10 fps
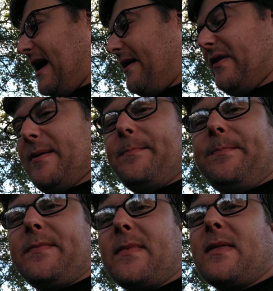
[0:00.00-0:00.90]
have it.
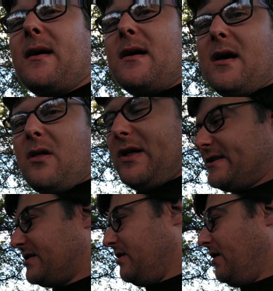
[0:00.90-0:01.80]

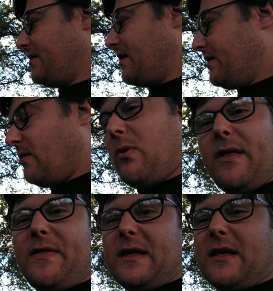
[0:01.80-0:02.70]
Let's do it. The
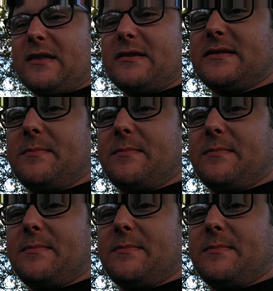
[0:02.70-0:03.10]
one thing that this